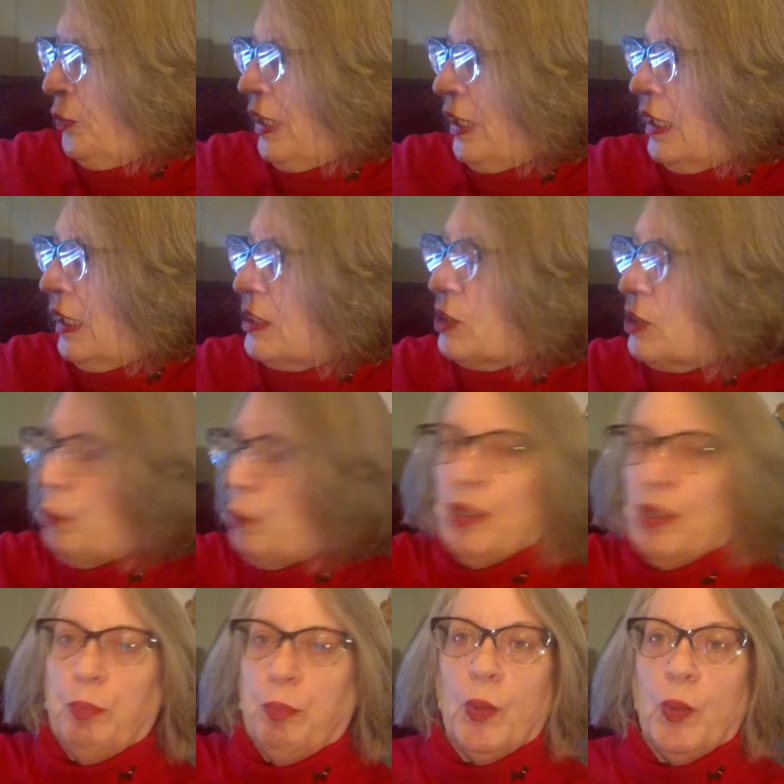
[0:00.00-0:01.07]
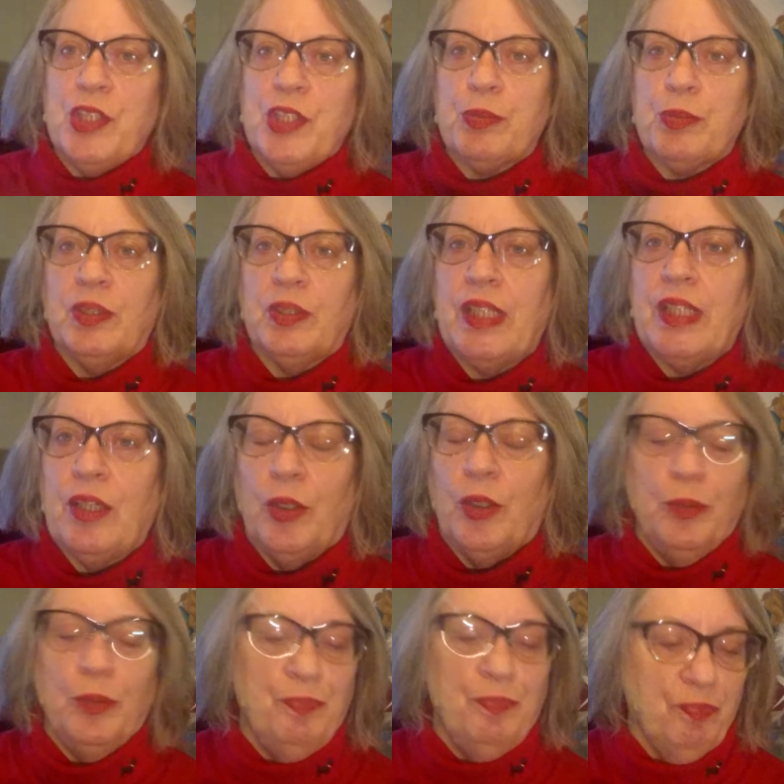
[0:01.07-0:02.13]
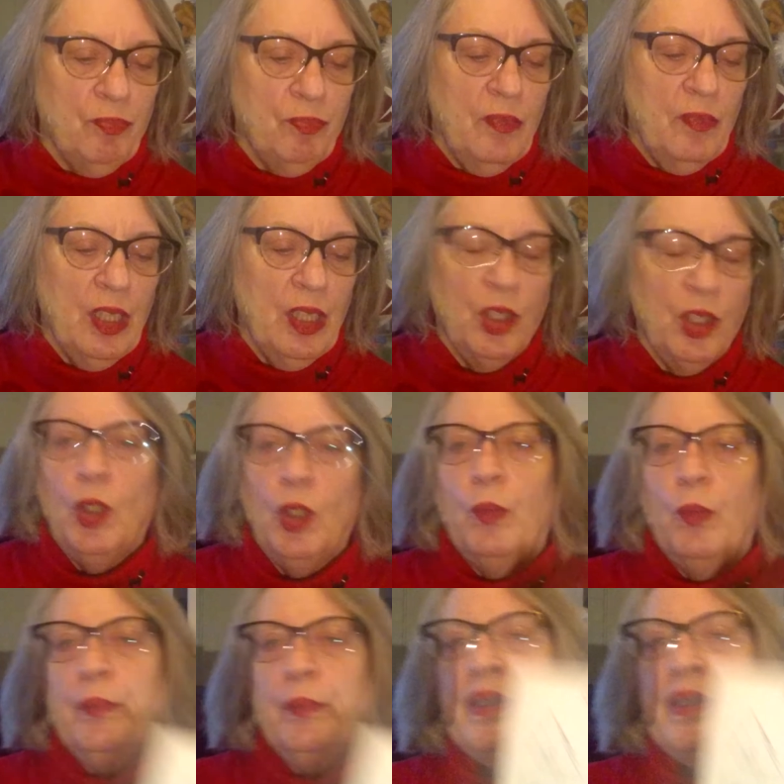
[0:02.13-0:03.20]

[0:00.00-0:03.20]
is when the boys were little, we